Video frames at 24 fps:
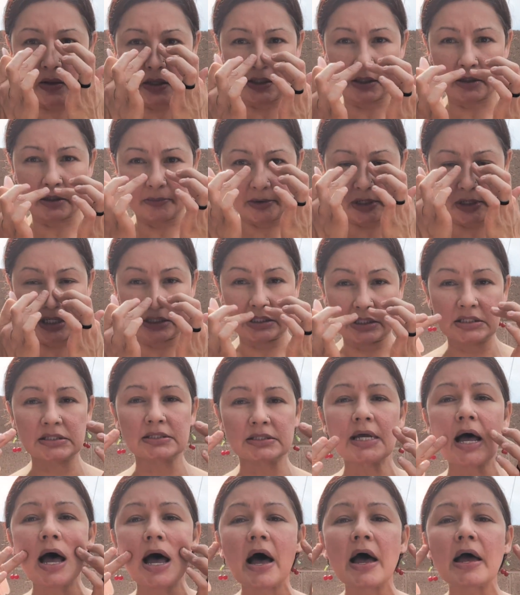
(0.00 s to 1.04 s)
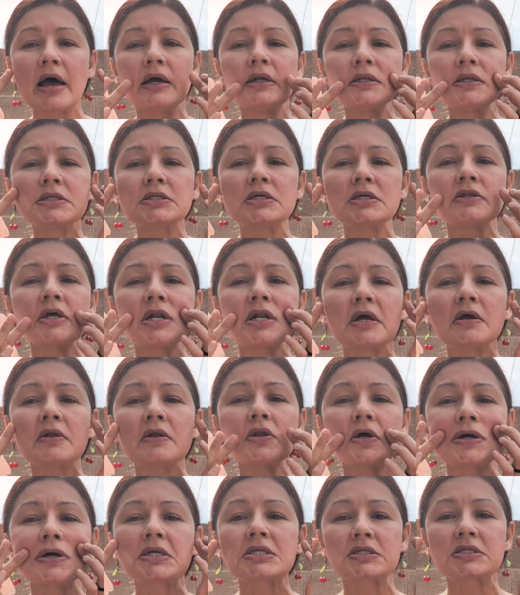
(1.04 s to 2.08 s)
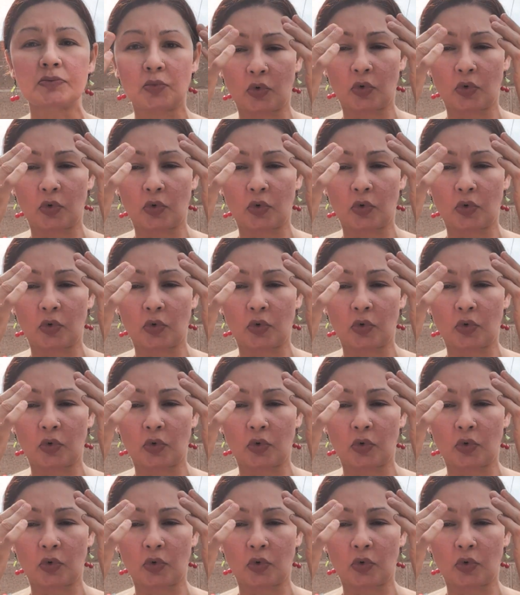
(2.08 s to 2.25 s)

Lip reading: a little bit on the sides so that it looks